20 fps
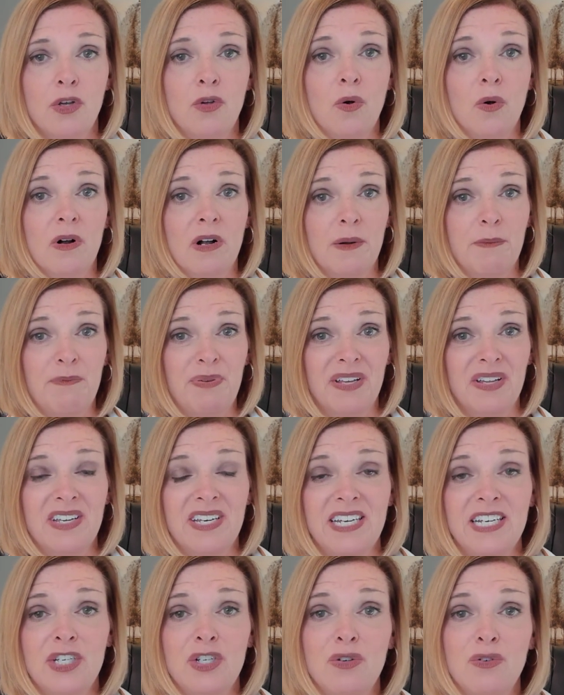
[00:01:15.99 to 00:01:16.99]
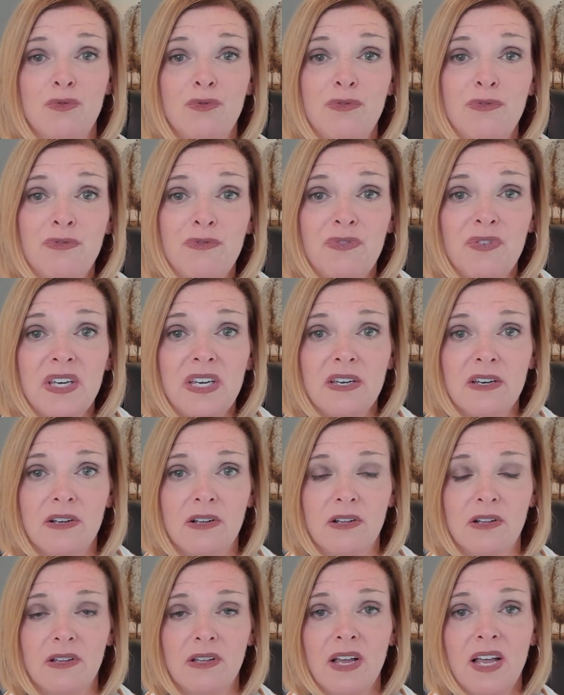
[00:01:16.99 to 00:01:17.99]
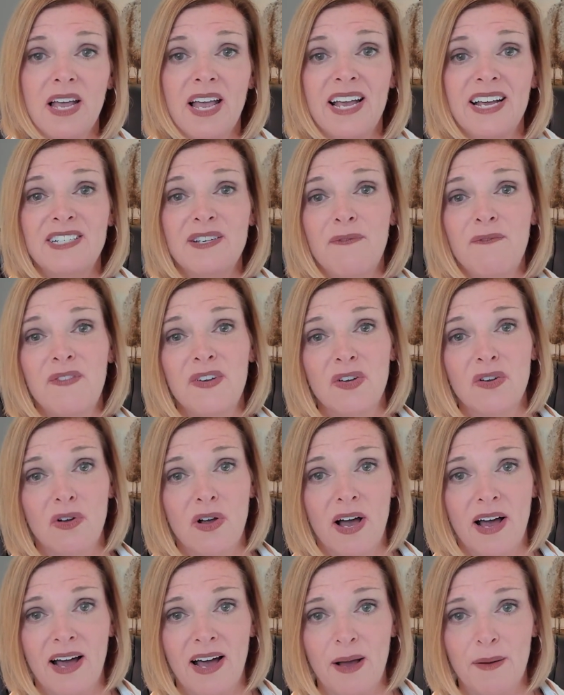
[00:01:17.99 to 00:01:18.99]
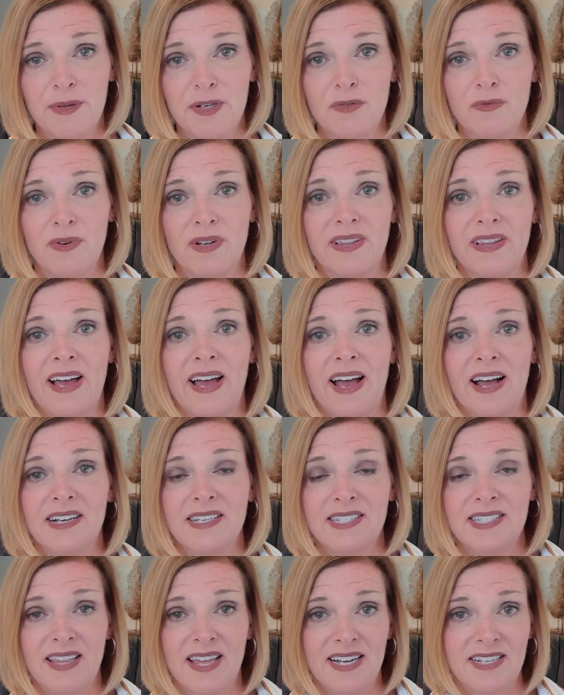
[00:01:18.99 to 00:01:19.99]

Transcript: your ability to feel and to feel calm and relaxed.